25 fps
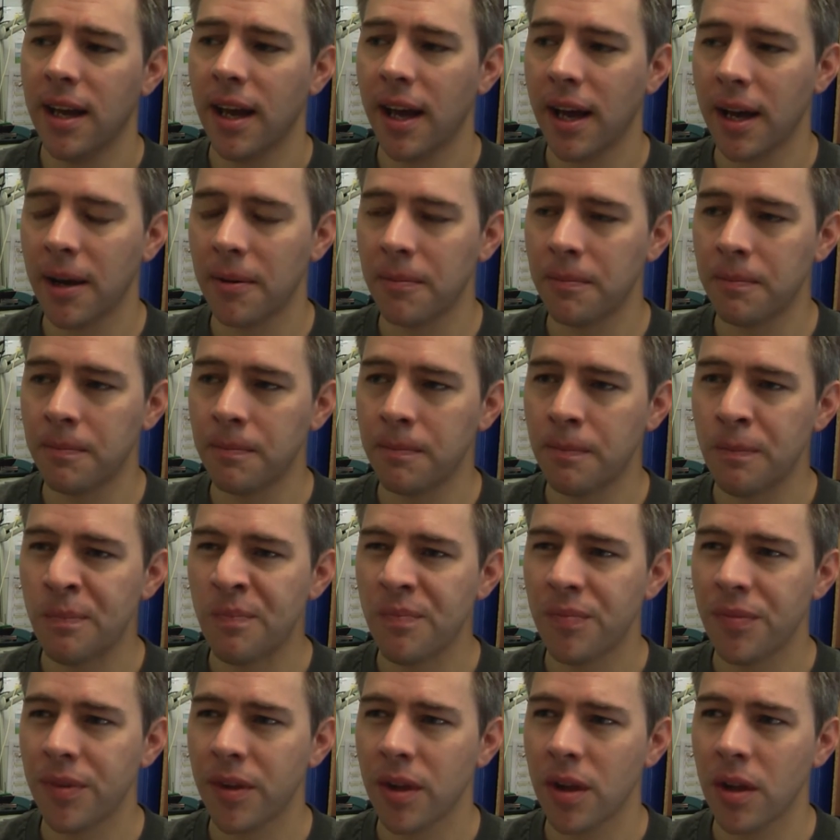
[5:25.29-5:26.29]

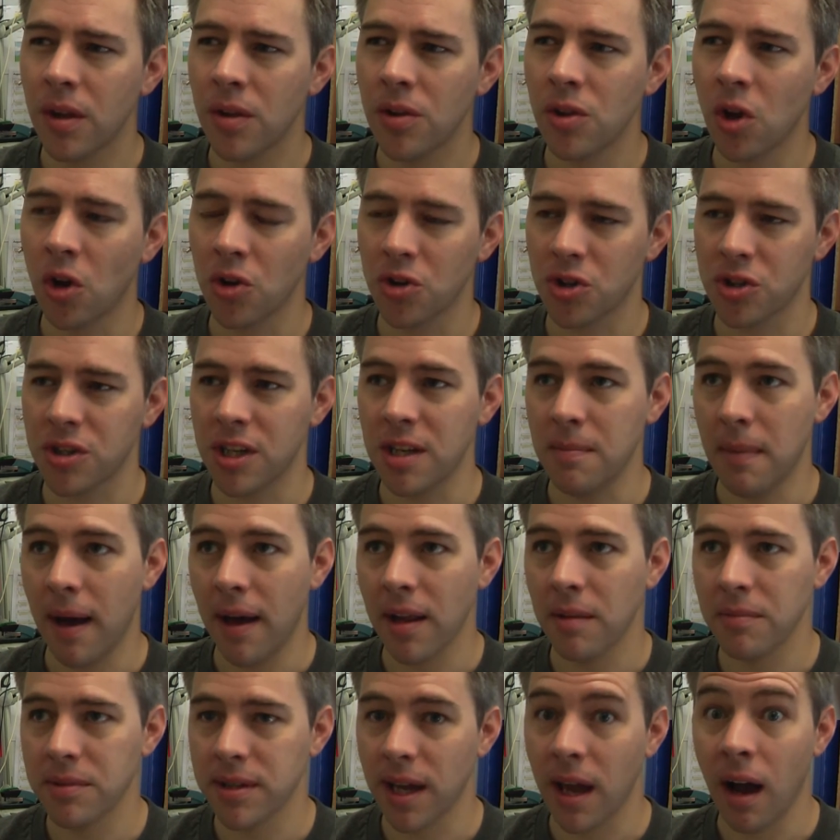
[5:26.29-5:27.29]
not just
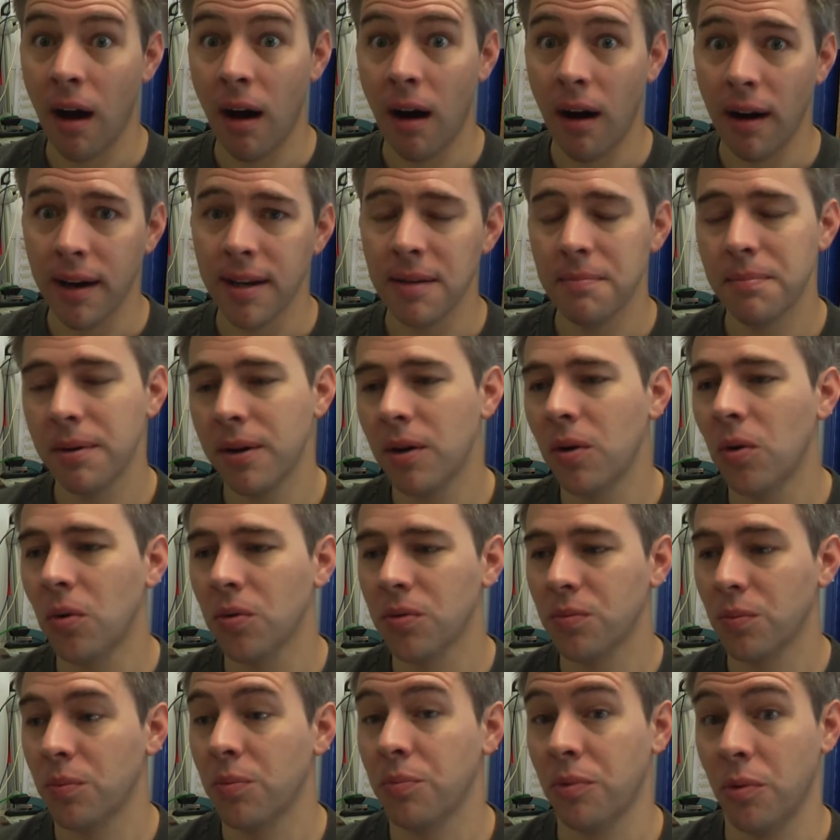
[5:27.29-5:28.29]
email them, say hi, but
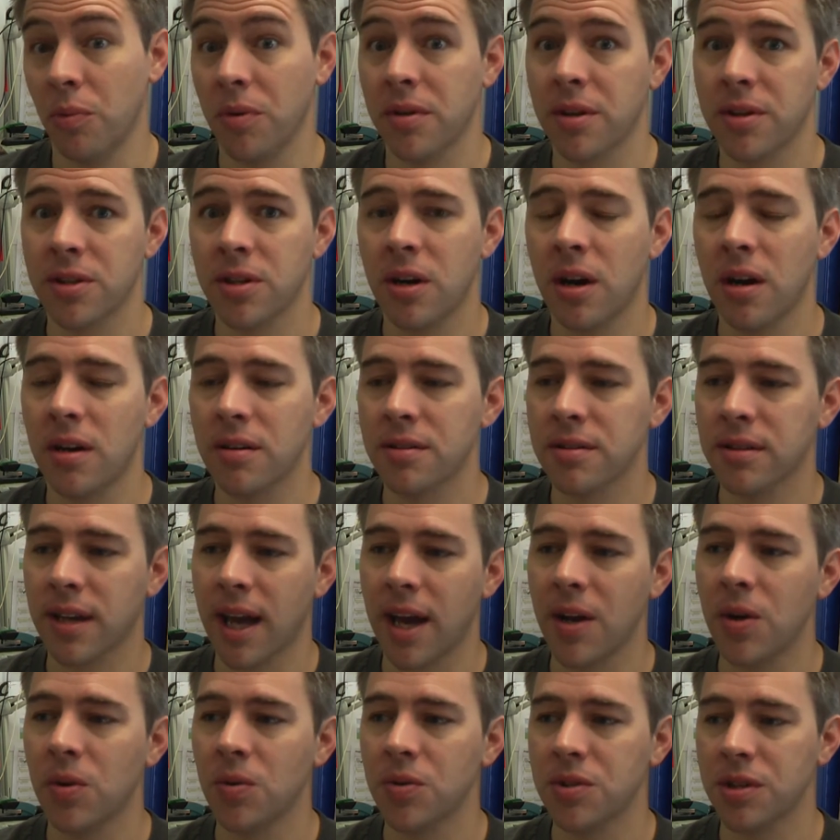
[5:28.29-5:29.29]
with a task,
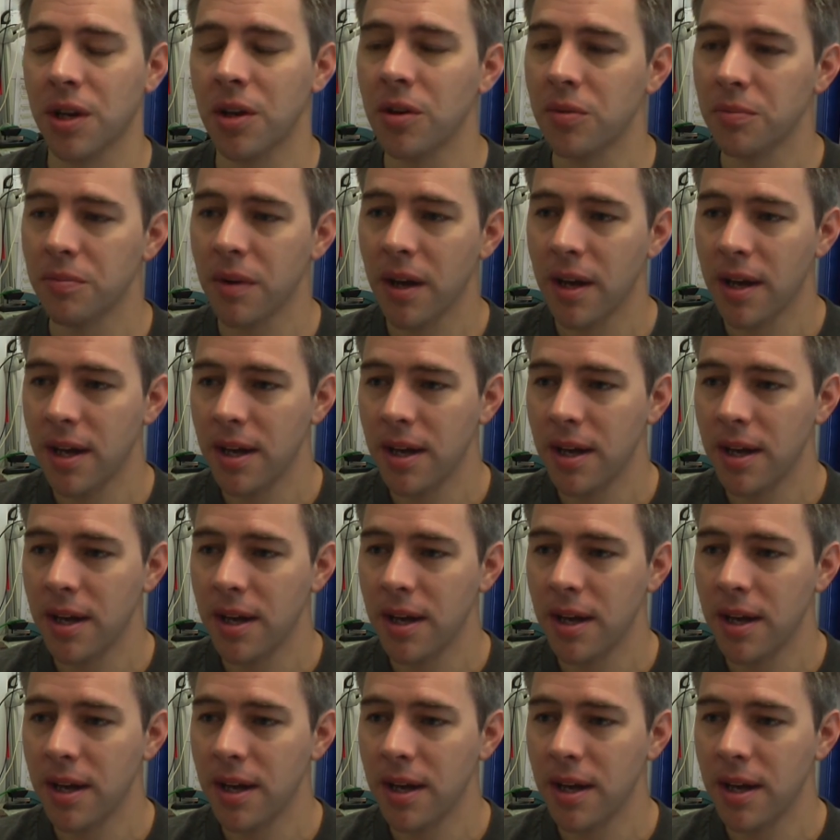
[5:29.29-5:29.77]
and also